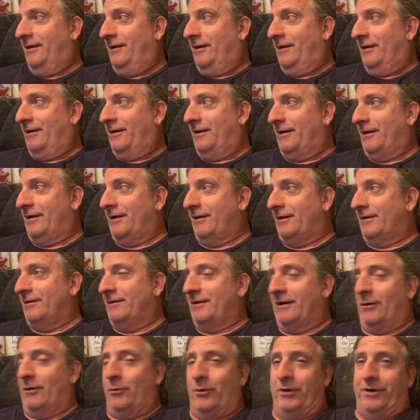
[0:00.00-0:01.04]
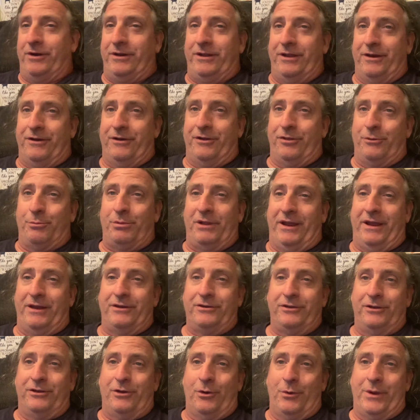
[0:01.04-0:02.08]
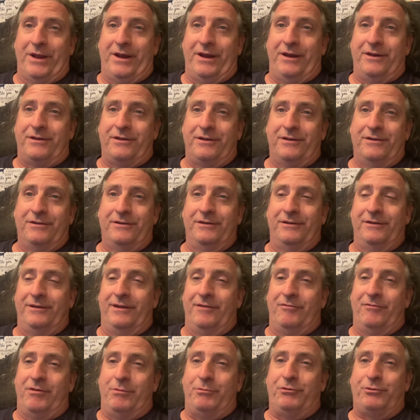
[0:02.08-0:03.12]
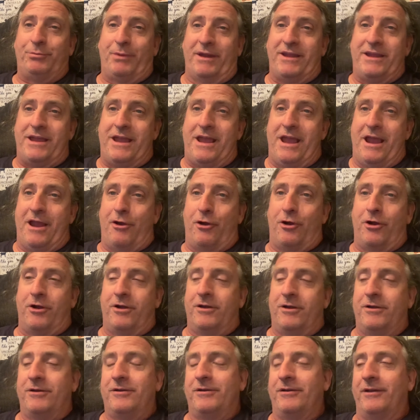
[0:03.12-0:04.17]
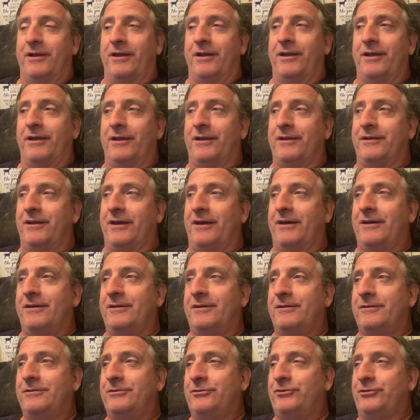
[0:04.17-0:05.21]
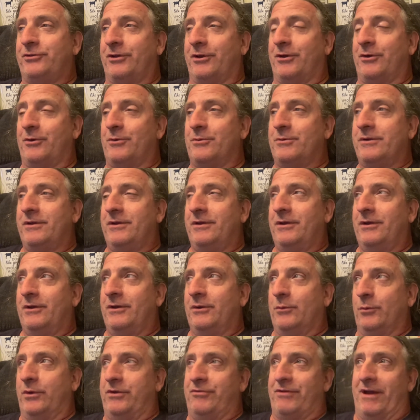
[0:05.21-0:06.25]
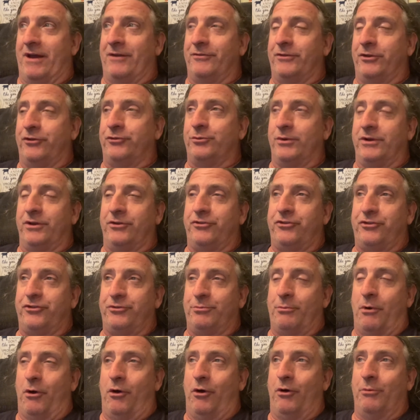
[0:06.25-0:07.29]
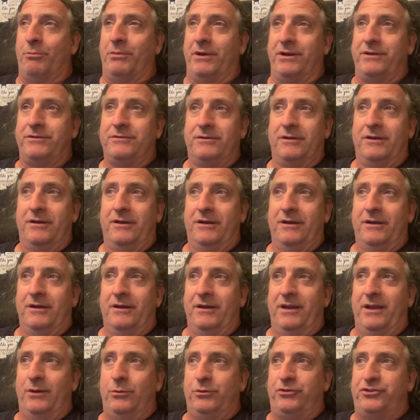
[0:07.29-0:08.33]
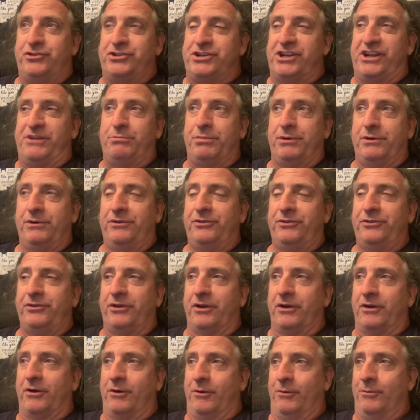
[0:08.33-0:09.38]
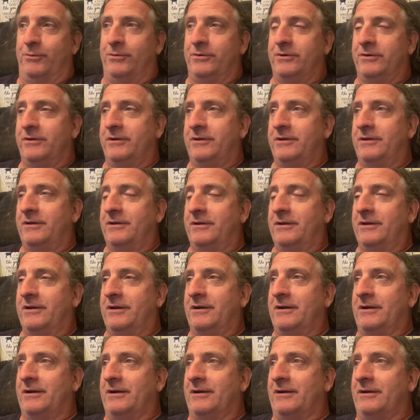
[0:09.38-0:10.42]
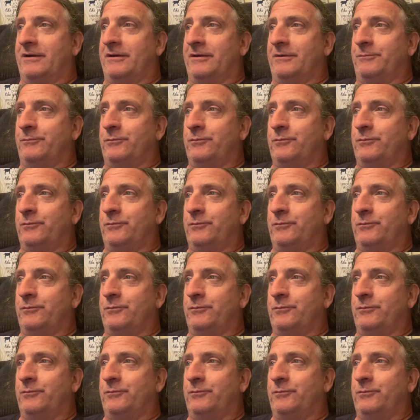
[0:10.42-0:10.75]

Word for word: uh, I wanted to get another plant to go in it, give him spiky hair. And uh, so we found this one. It's small, but it was cheap. So, um,